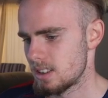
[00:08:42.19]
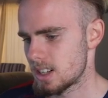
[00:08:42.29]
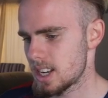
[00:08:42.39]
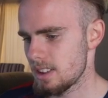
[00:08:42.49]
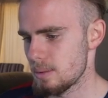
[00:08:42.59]

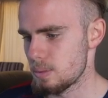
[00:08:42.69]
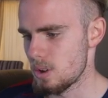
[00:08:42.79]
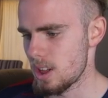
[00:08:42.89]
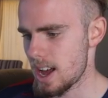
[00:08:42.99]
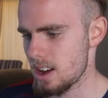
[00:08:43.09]
receive the
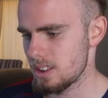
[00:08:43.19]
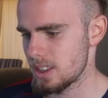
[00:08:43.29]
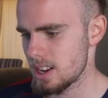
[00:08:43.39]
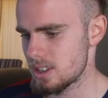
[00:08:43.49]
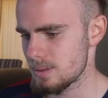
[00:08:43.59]
ball out on
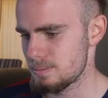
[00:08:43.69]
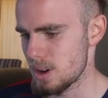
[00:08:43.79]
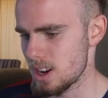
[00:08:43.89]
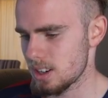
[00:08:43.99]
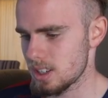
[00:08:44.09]
the edge of the
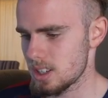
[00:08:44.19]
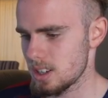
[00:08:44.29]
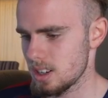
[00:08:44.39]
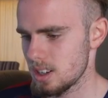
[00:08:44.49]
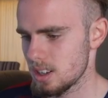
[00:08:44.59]
box,
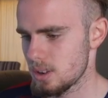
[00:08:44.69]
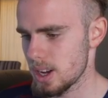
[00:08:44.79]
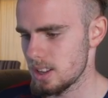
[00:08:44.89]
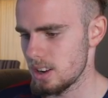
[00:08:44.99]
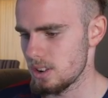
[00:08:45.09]

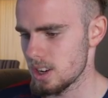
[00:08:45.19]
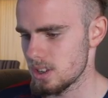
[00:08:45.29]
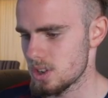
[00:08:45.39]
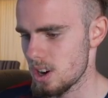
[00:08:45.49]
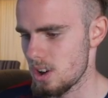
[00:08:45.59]
quick little
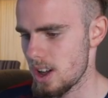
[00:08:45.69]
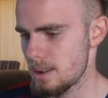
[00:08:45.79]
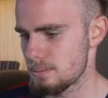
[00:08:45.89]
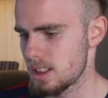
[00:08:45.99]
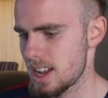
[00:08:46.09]
control
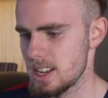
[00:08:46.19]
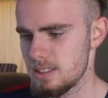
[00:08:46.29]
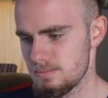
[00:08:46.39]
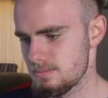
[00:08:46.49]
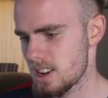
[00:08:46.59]
and
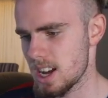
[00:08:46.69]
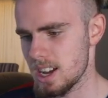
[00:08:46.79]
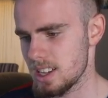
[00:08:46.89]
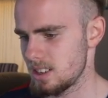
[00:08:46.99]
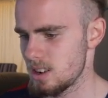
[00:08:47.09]
play.
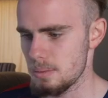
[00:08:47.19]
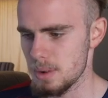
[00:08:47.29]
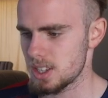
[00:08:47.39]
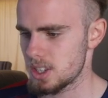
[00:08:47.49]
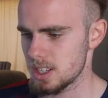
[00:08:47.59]
Not
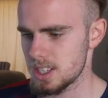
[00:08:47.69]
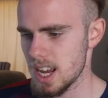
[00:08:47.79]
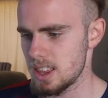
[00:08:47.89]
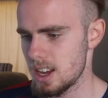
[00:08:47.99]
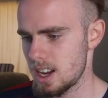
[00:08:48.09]
much to
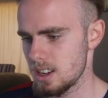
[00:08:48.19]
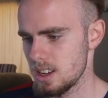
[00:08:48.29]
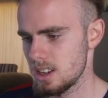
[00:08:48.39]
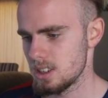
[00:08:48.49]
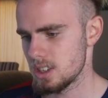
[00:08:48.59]
say there.
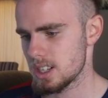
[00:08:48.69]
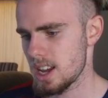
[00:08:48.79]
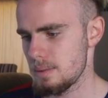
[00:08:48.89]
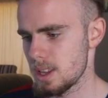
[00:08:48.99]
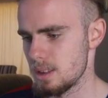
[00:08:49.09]
Just
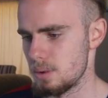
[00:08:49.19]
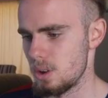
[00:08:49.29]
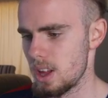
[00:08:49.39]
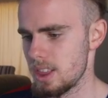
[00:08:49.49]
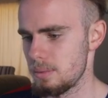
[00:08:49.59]
keeping the
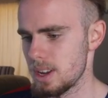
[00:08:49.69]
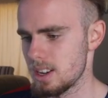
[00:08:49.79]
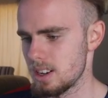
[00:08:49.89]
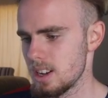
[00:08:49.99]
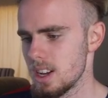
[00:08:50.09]
ball, and then we
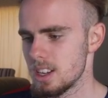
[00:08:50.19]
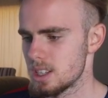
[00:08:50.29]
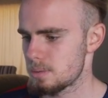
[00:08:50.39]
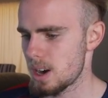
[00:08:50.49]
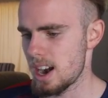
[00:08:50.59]
can
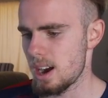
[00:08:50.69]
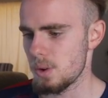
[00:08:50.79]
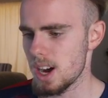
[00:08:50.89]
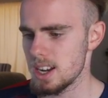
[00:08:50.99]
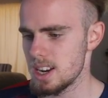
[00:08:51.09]
spread it out
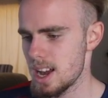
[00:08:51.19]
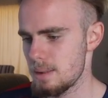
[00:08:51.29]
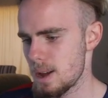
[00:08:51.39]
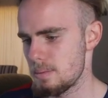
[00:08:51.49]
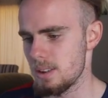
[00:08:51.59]
wide.
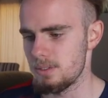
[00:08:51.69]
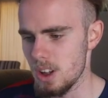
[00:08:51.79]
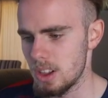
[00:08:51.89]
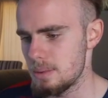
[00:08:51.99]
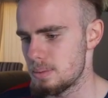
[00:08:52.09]
Yeah, maybe a
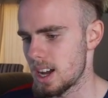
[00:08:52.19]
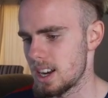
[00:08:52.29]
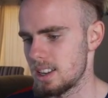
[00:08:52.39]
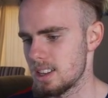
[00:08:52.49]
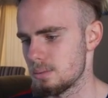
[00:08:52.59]
volley,
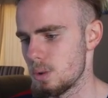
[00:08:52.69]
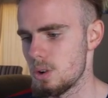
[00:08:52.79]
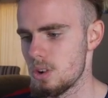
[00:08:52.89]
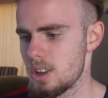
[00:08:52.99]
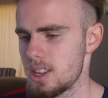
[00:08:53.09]
but there's
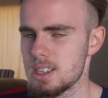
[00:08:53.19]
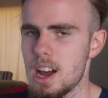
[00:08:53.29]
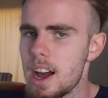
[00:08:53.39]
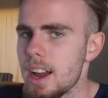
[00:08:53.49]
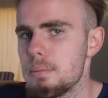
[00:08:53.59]
a
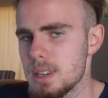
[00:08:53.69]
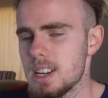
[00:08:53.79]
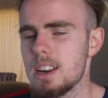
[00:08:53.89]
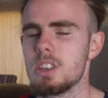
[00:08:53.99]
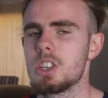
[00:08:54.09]
higher
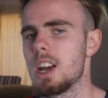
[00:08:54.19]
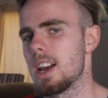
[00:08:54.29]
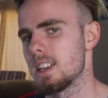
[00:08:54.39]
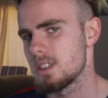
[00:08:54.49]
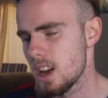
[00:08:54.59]
percentage
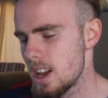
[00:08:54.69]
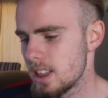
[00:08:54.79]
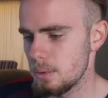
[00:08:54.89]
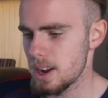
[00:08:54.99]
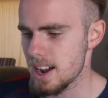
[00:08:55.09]
chance
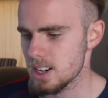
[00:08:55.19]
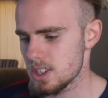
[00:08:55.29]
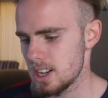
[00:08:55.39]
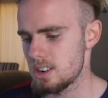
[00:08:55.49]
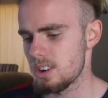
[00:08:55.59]
that we
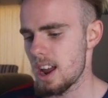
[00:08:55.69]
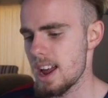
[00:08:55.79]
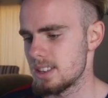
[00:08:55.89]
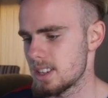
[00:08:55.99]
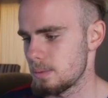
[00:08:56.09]
actually
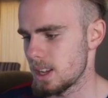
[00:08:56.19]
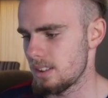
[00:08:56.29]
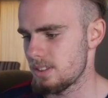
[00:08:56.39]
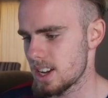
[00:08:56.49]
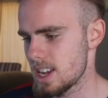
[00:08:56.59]
create something
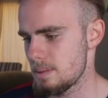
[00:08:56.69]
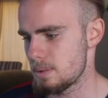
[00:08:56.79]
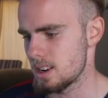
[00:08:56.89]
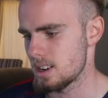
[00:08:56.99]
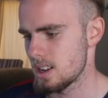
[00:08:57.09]
if I keep
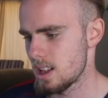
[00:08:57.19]
it.